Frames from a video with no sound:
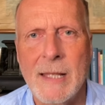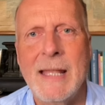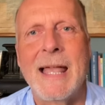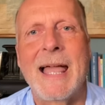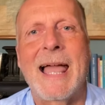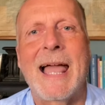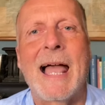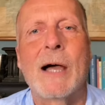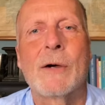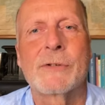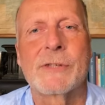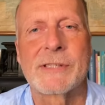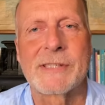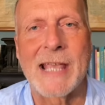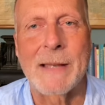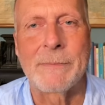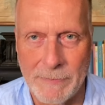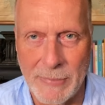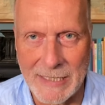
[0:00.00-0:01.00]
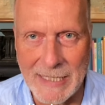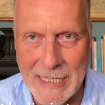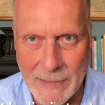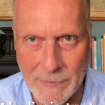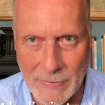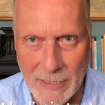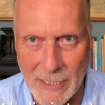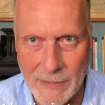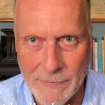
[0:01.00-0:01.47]
how does that
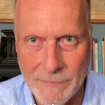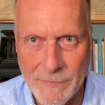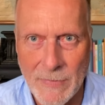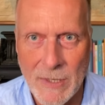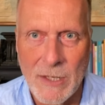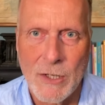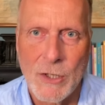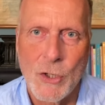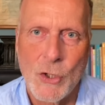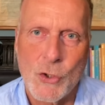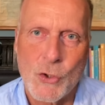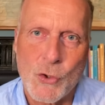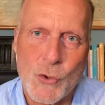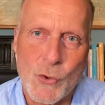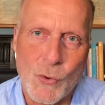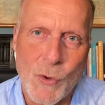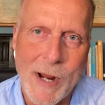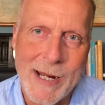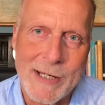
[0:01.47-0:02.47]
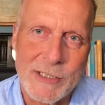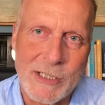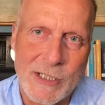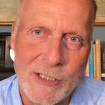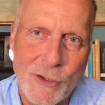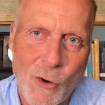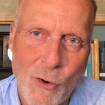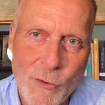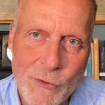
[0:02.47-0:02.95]
bulimia try to
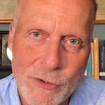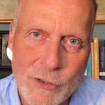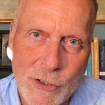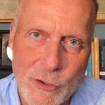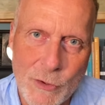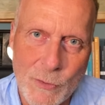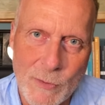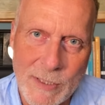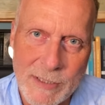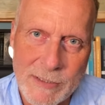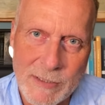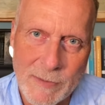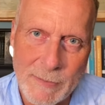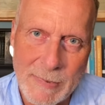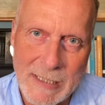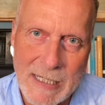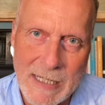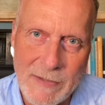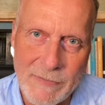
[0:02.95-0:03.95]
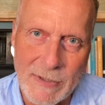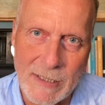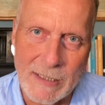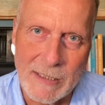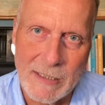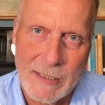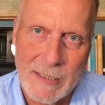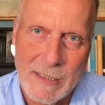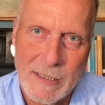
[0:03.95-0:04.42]
con you into believing
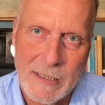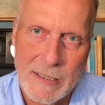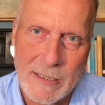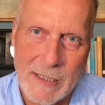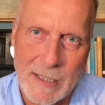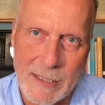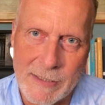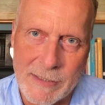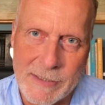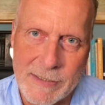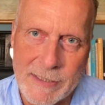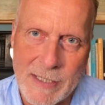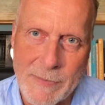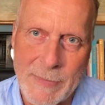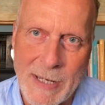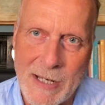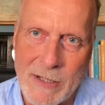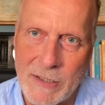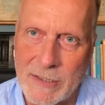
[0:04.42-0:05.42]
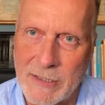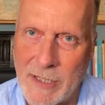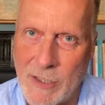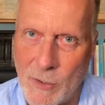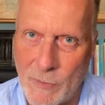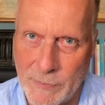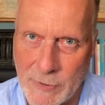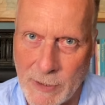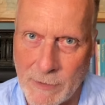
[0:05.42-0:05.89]
it's somehow going to
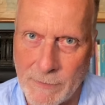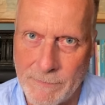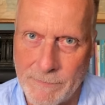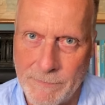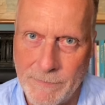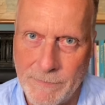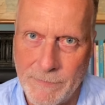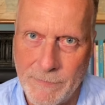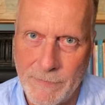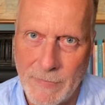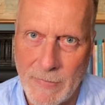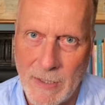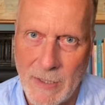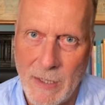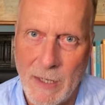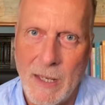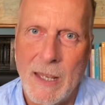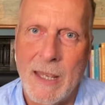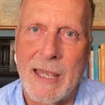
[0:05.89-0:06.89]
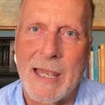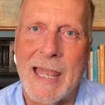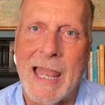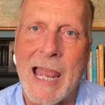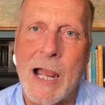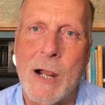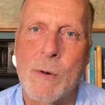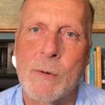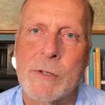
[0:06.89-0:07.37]
help you?
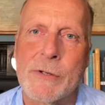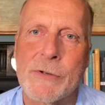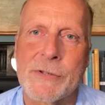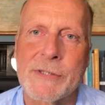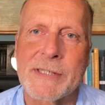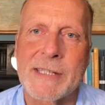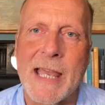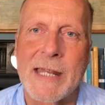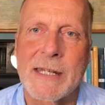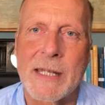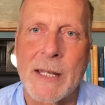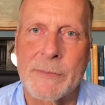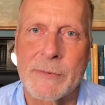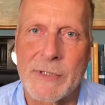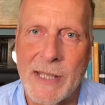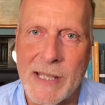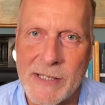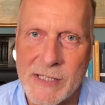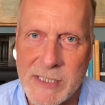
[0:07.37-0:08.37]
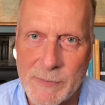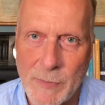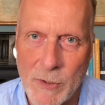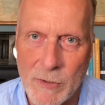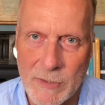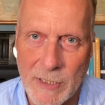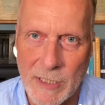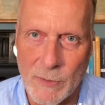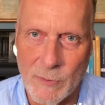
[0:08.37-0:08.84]
How will you stand up to that
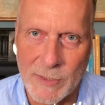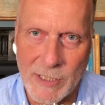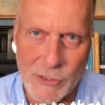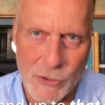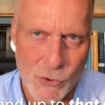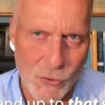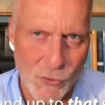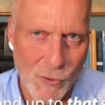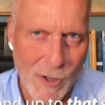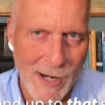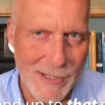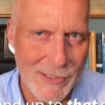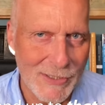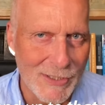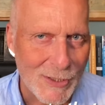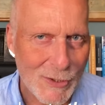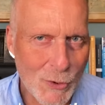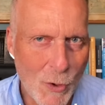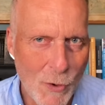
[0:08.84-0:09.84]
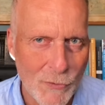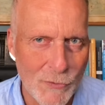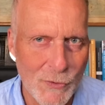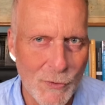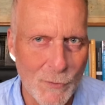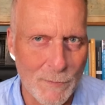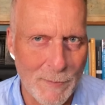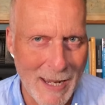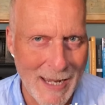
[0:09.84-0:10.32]
smoking when it tries to con
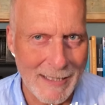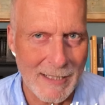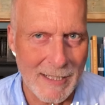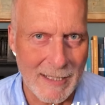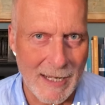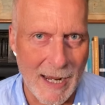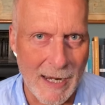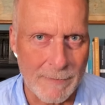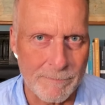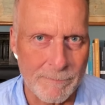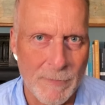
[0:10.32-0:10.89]
you back again?